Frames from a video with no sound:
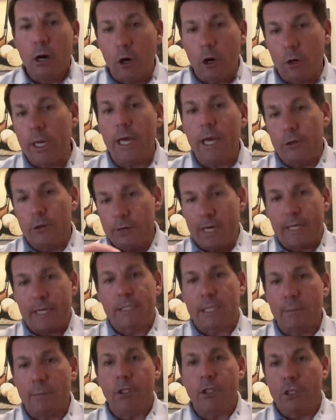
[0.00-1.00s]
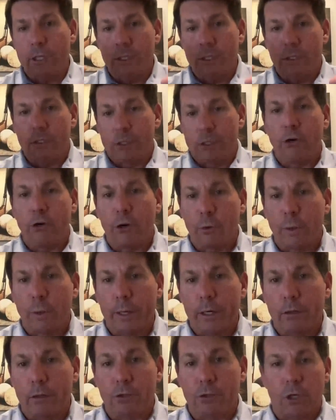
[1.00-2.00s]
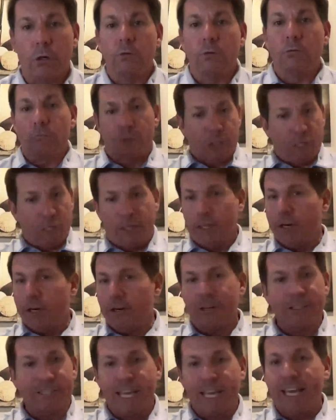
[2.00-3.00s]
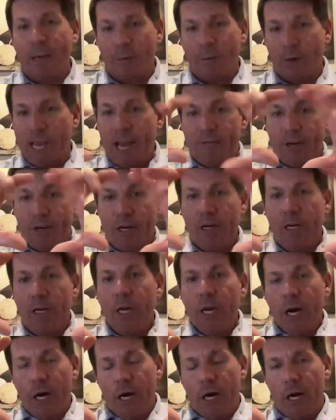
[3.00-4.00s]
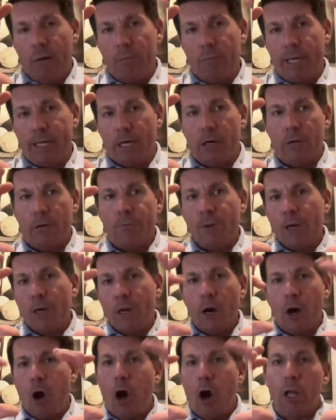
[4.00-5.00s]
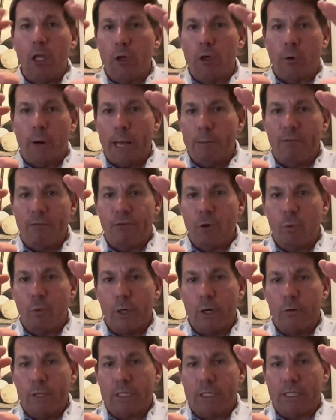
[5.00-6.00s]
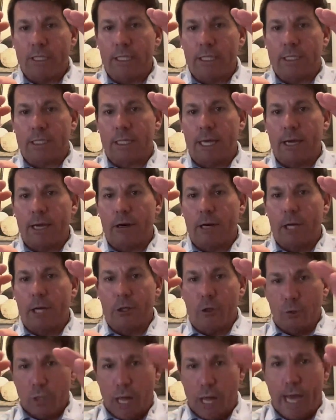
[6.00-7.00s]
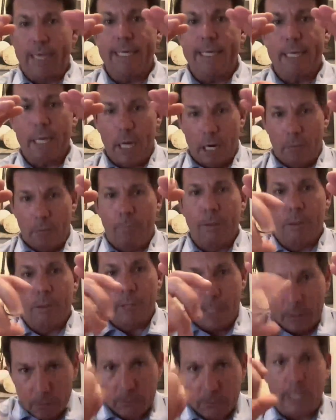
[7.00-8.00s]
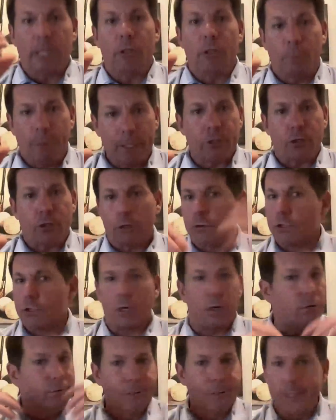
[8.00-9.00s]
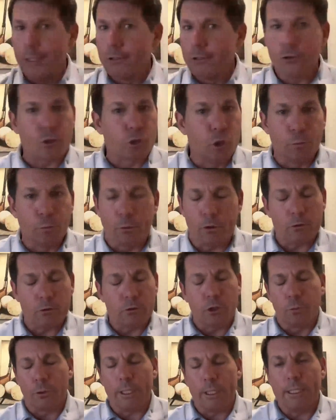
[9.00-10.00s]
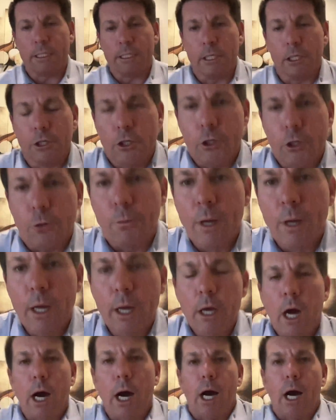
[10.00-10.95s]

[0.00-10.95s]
Okay, your next image is the steering wheel. So sit there and take it. We have a hologram, if you will, that sits there, and you line it up and then take the picture. So super, super easy to do.